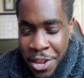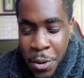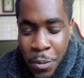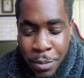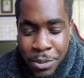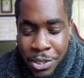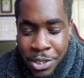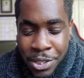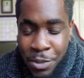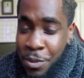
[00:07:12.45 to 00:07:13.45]
What musician
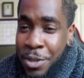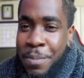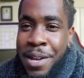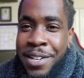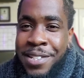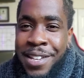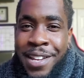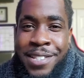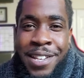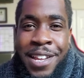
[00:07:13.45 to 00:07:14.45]
doesn't want to
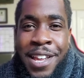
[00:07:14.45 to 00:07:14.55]
monetize